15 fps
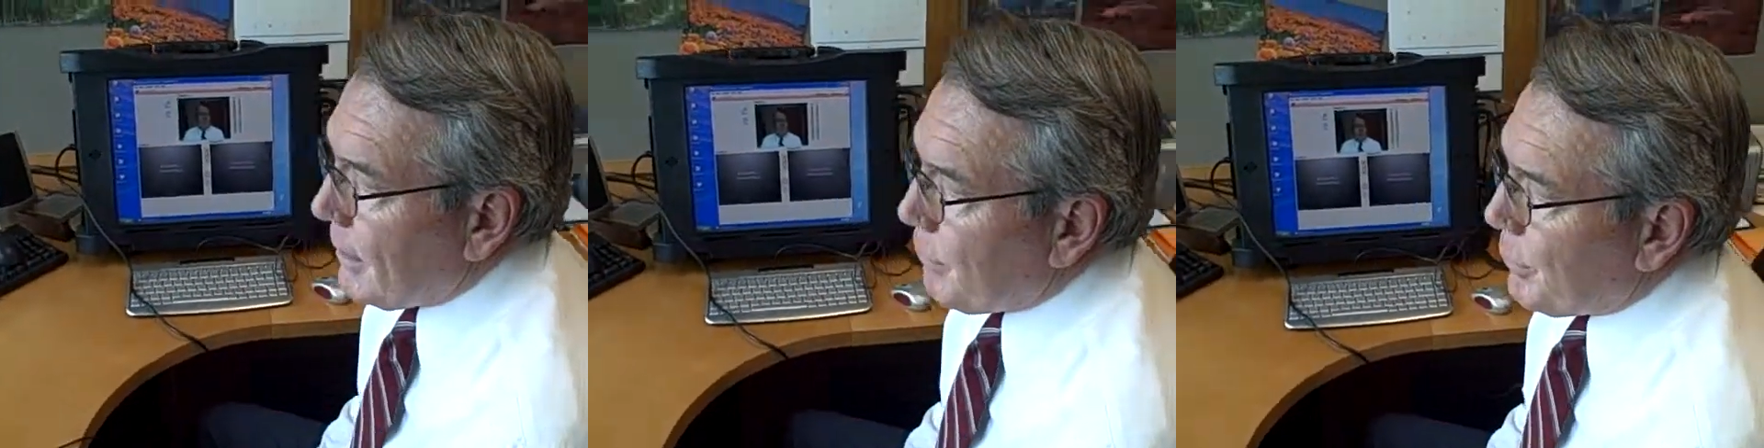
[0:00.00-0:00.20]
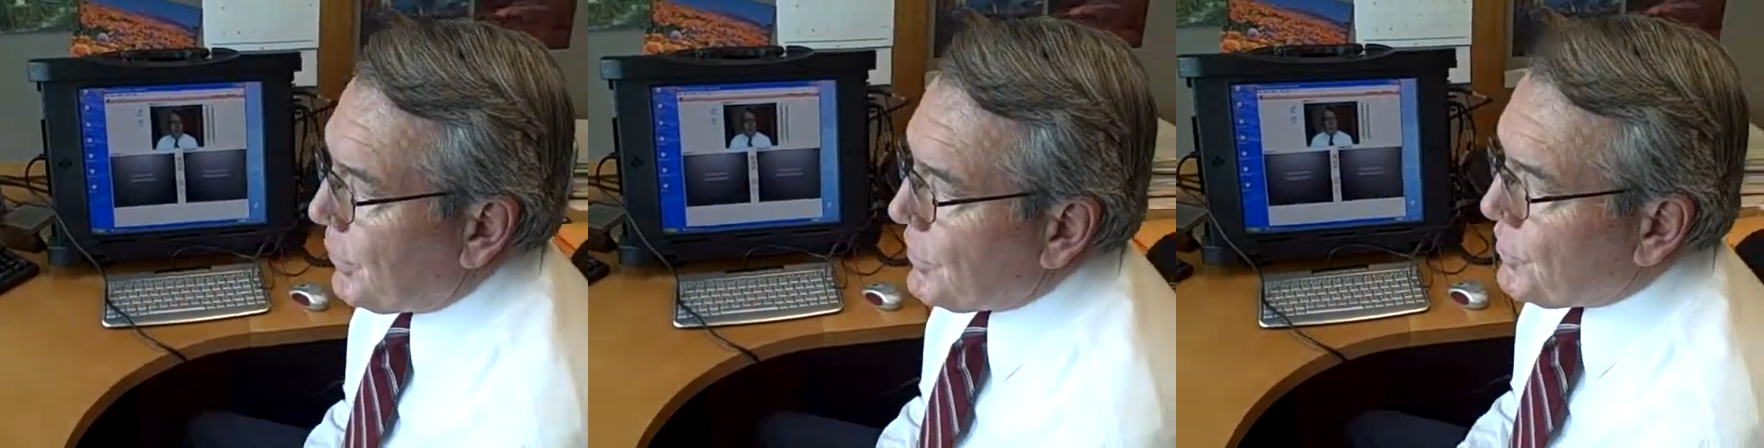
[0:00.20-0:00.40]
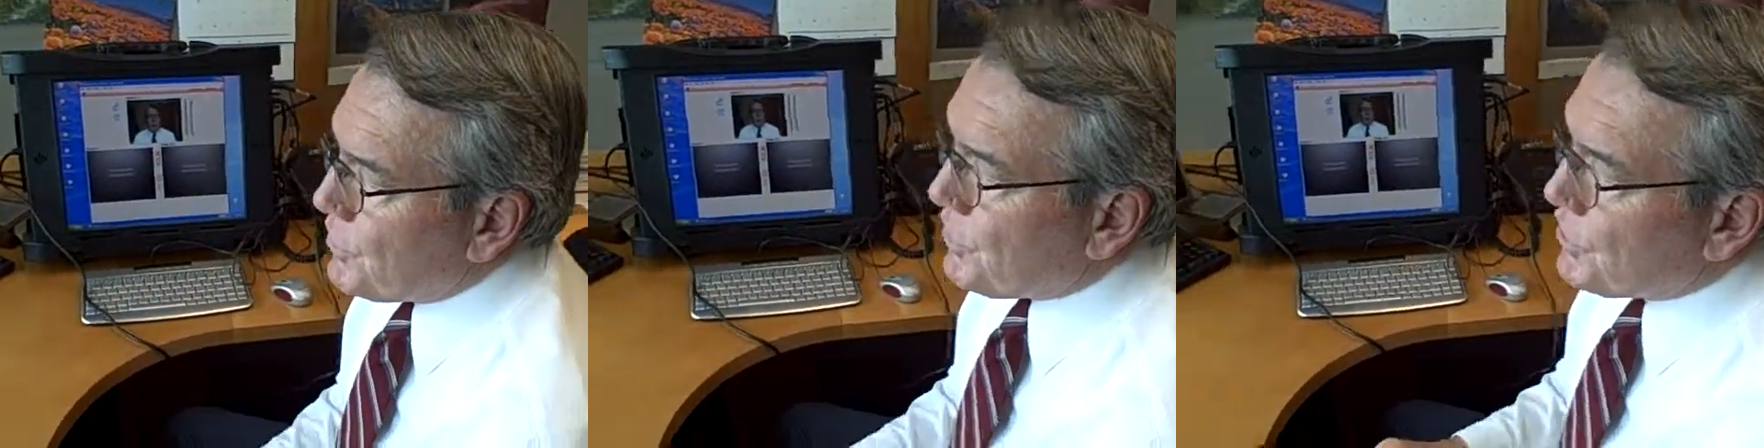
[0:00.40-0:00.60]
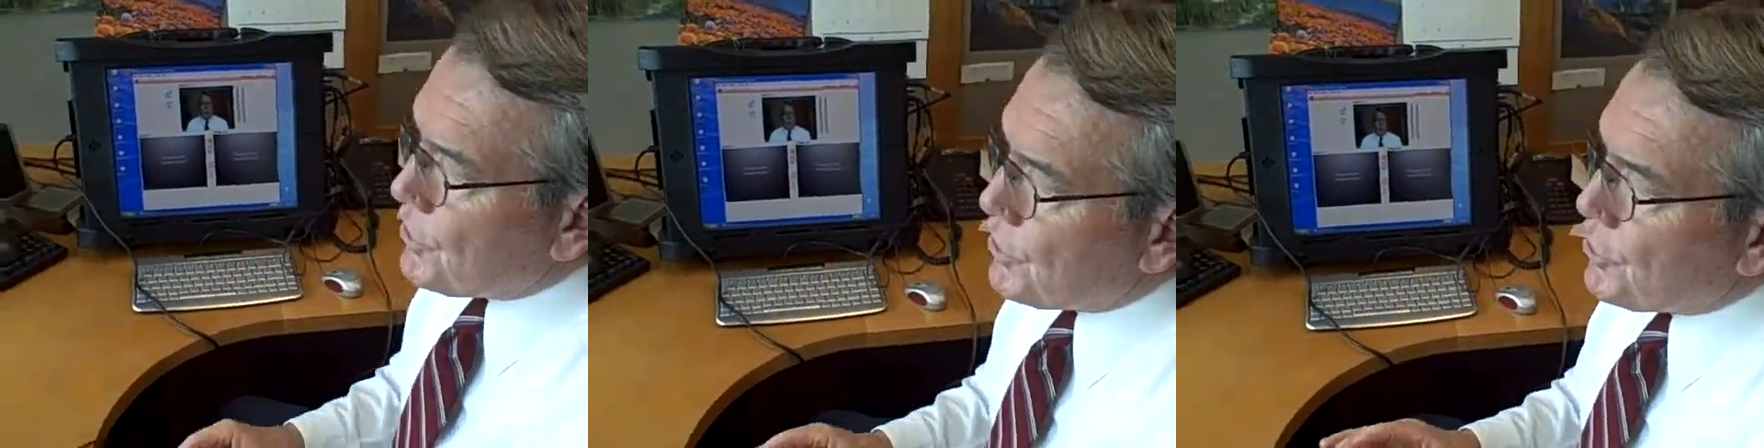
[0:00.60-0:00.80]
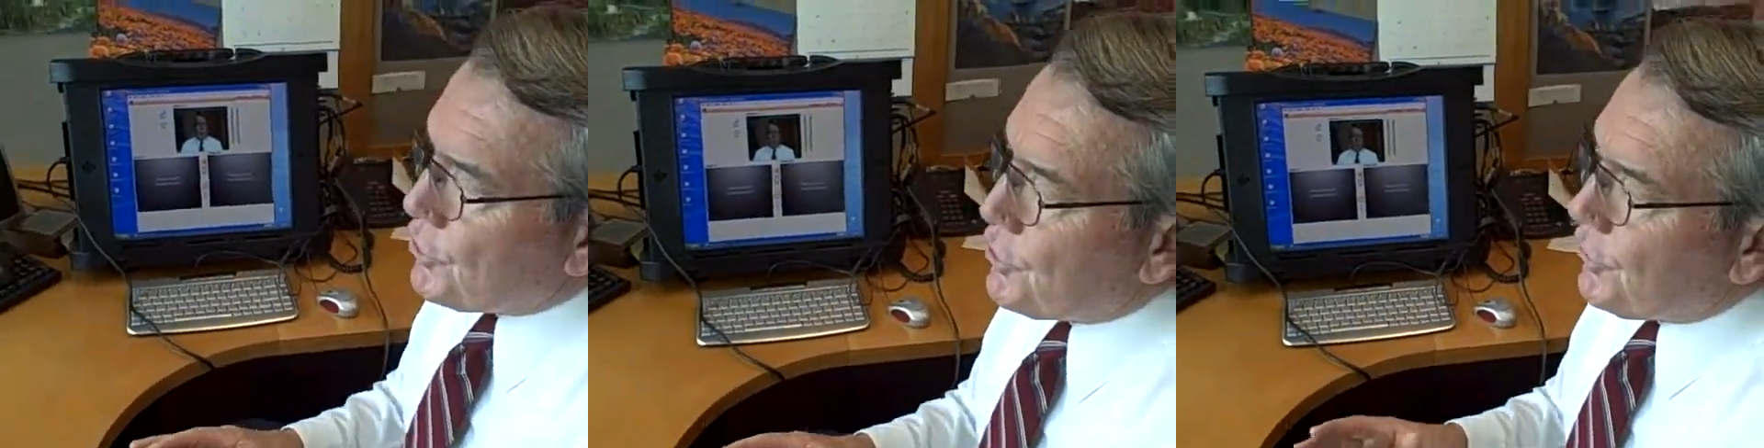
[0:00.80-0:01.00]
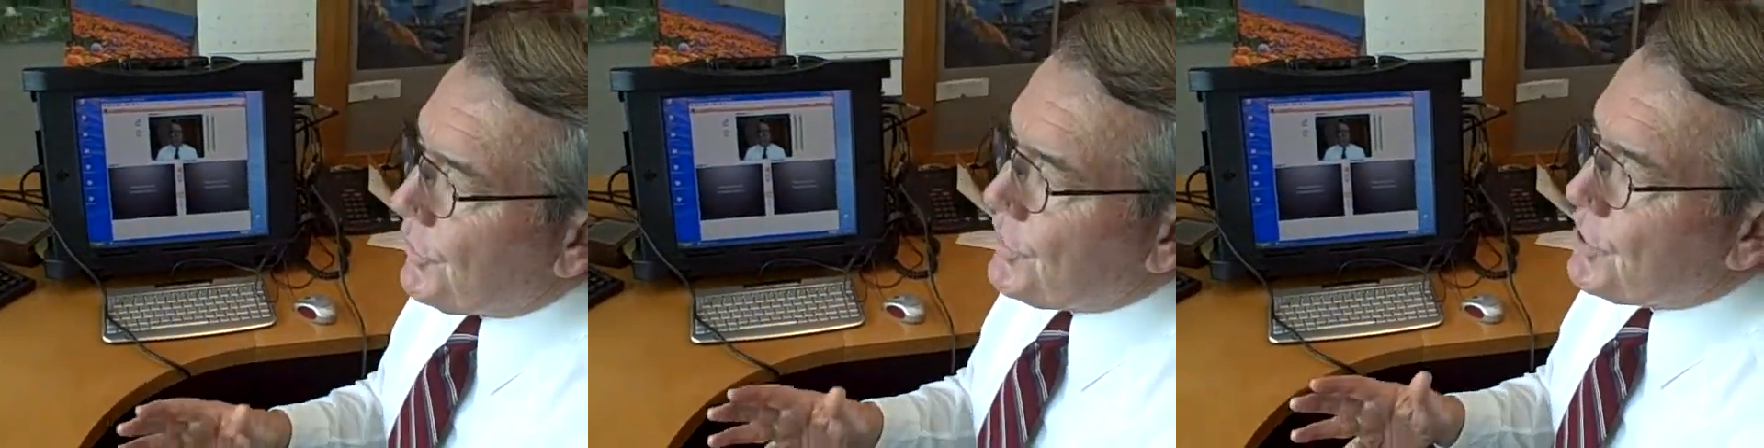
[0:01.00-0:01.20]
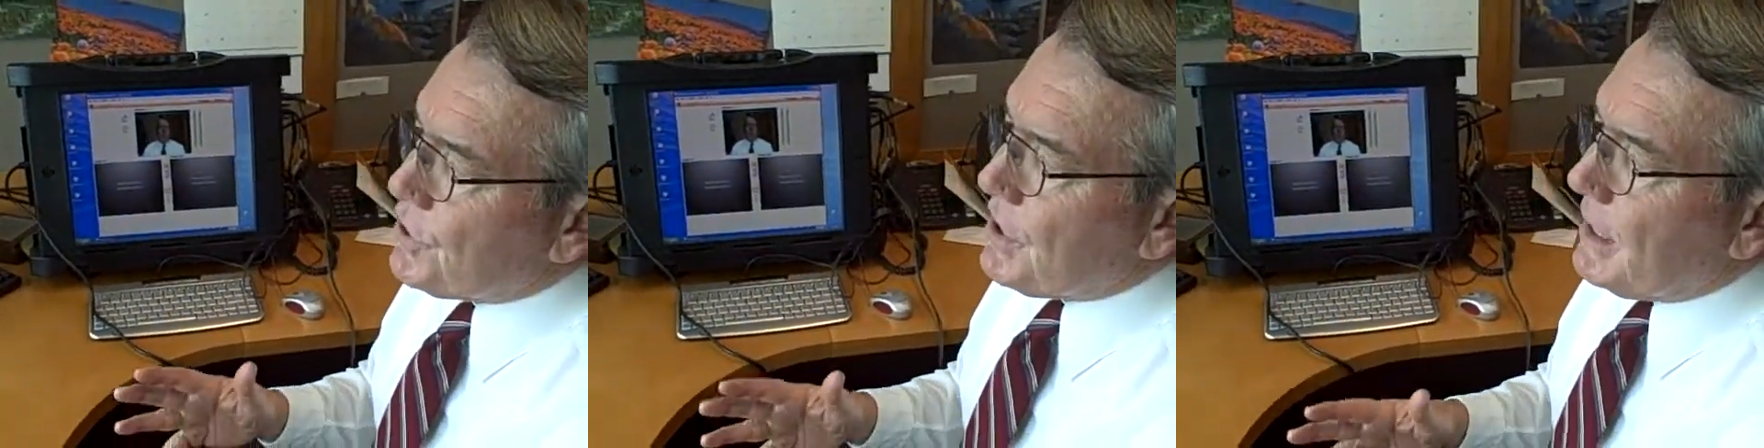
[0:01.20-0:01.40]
purchases insurance to